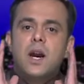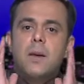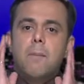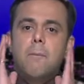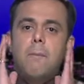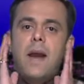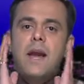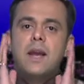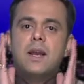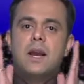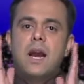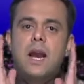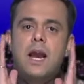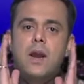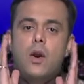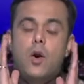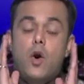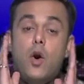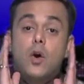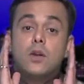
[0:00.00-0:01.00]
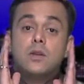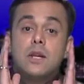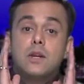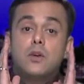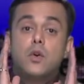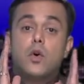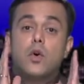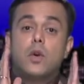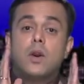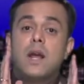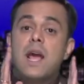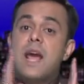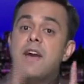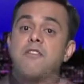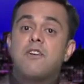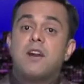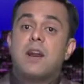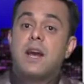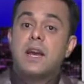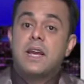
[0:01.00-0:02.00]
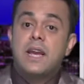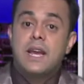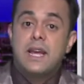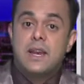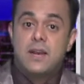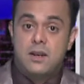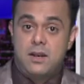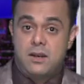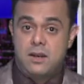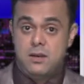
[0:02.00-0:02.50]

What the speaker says: a bank guy on the door ever again.